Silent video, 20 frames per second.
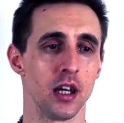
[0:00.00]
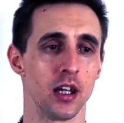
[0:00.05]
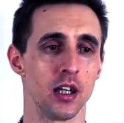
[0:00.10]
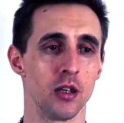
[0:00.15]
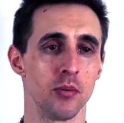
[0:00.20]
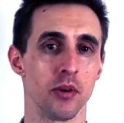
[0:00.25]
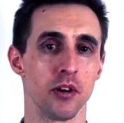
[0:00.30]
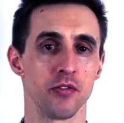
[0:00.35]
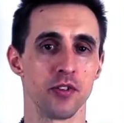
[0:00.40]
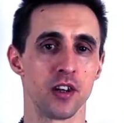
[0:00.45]

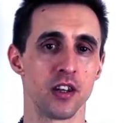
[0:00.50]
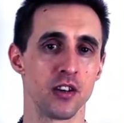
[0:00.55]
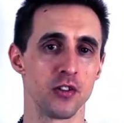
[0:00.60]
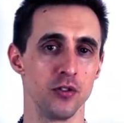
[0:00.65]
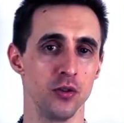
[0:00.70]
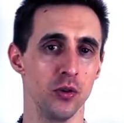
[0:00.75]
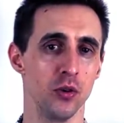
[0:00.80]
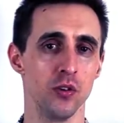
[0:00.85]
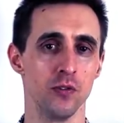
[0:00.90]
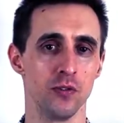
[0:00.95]
you might find there's
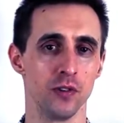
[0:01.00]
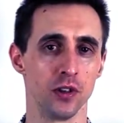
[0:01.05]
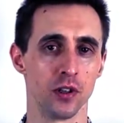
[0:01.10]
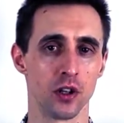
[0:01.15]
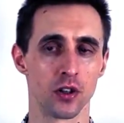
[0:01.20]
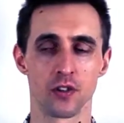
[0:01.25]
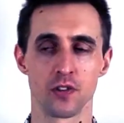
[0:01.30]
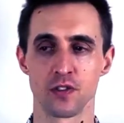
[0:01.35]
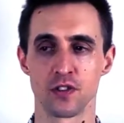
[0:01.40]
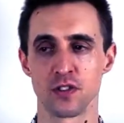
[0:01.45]
an awful
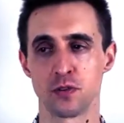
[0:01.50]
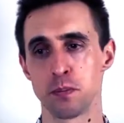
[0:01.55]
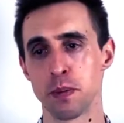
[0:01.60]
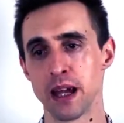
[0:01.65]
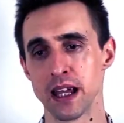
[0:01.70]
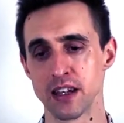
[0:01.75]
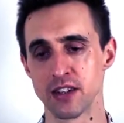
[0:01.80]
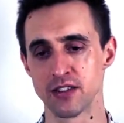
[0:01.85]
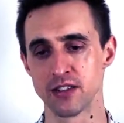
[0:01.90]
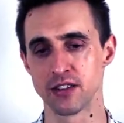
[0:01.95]
lot of
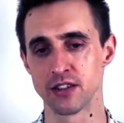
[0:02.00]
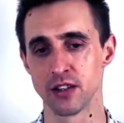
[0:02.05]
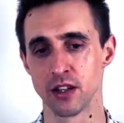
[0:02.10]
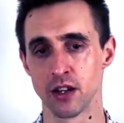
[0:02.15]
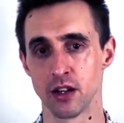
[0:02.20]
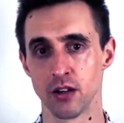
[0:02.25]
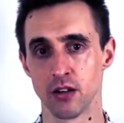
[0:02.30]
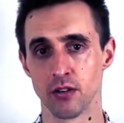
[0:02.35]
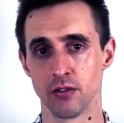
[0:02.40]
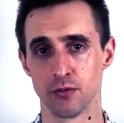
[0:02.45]
space
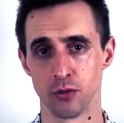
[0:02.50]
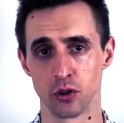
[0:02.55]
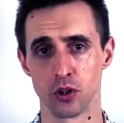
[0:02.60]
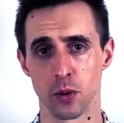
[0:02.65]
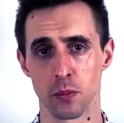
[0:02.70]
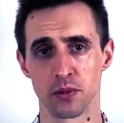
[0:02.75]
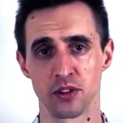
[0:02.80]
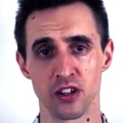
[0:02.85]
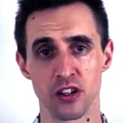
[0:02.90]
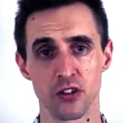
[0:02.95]
for
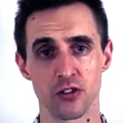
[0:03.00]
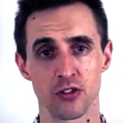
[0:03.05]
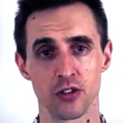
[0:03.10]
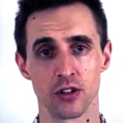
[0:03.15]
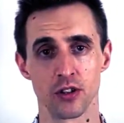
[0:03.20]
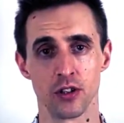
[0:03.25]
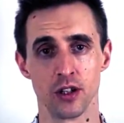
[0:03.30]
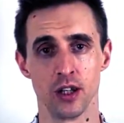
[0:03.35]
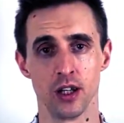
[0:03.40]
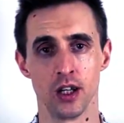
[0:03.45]

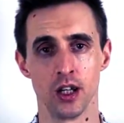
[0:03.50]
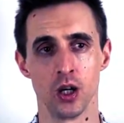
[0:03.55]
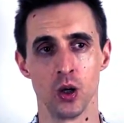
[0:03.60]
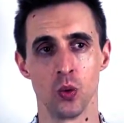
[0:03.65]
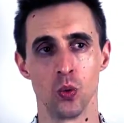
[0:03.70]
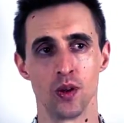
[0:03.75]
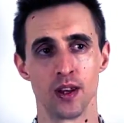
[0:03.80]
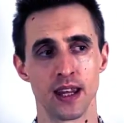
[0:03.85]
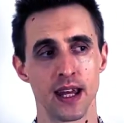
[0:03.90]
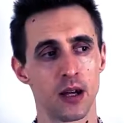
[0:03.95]
competition
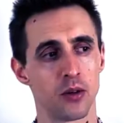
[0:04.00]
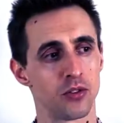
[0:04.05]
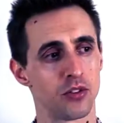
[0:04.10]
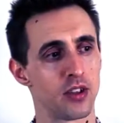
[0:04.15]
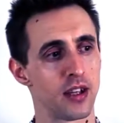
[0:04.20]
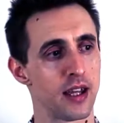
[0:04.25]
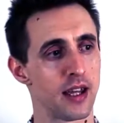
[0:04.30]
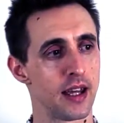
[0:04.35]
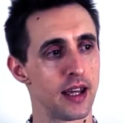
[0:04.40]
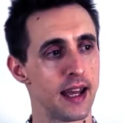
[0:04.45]

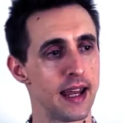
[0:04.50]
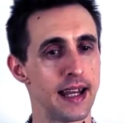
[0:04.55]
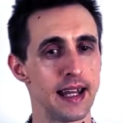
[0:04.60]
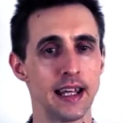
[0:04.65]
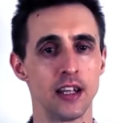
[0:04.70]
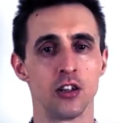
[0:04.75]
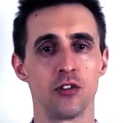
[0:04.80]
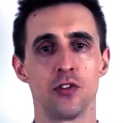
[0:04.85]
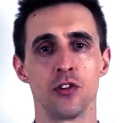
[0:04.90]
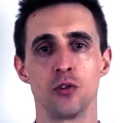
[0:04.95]
without any
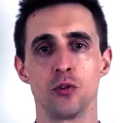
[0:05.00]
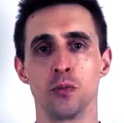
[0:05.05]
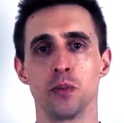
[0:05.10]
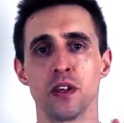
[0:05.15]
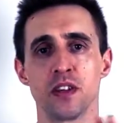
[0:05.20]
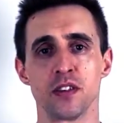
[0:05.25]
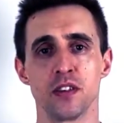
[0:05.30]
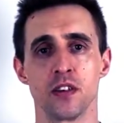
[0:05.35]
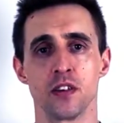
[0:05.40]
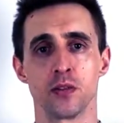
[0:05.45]
individual
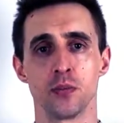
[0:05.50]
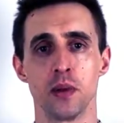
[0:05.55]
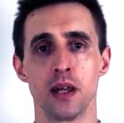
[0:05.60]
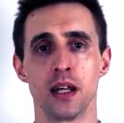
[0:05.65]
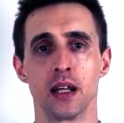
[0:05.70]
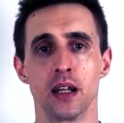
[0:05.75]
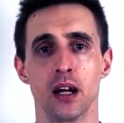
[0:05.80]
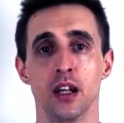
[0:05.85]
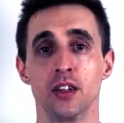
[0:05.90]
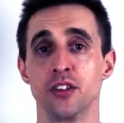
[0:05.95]
business
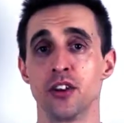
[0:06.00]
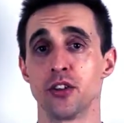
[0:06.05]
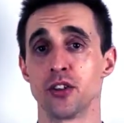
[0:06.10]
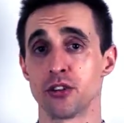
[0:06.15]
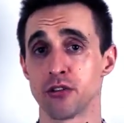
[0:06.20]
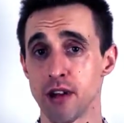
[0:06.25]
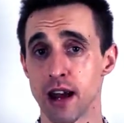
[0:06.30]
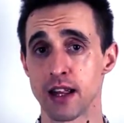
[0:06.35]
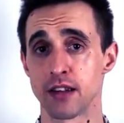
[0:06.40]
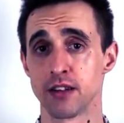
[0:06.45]
being under
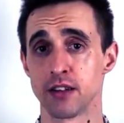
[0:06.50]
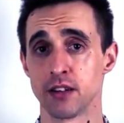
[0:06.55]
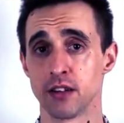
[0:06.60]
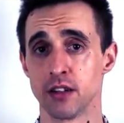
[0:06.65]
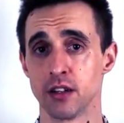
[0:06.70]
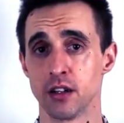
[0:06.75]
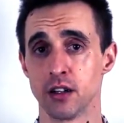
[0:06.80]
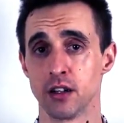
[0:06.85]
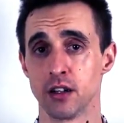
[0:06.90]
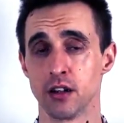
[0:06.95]
threat
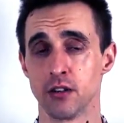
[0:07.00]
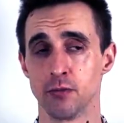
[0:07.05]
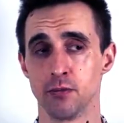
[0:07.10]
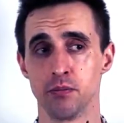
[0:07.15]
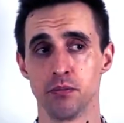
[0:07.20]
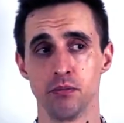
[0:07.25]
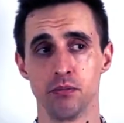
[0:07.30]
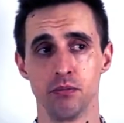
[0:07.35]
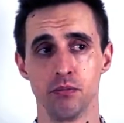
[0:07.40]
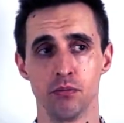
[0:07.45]
of
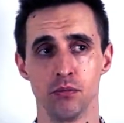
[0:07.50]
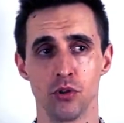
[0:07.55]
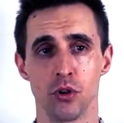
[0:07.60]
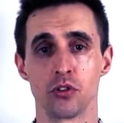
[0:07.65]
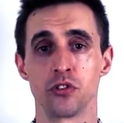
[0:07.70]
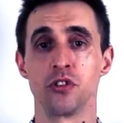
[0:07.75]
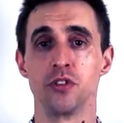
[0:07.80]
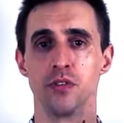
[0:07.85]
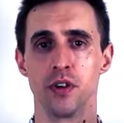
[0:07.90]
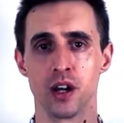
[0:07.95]

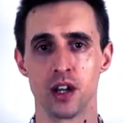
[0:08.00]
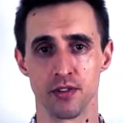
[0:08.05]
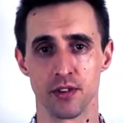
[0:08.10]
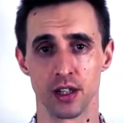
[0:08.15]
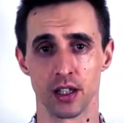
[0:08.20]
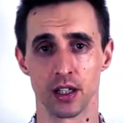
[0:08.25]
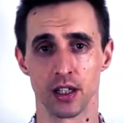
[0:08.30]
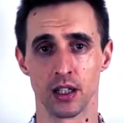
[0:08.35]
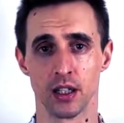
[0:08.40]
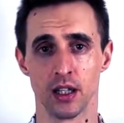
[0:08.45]
not surviving.